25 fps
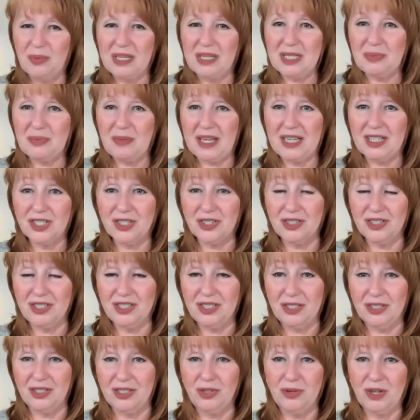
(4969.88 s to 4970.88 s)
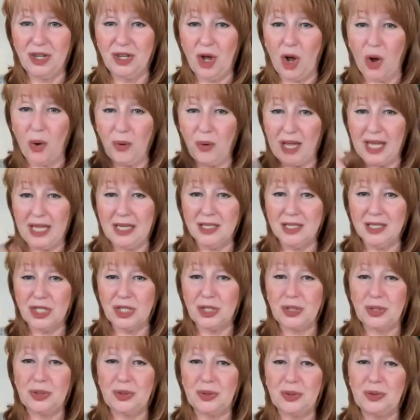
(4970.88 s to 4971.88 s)
please make sure you, you go
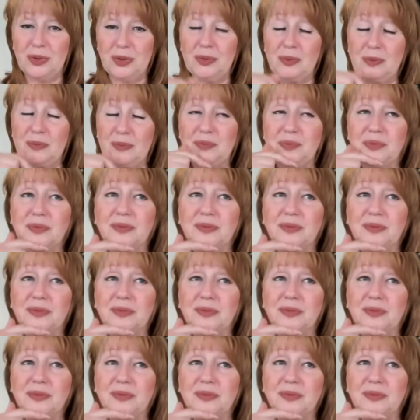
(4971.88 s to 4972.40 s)
into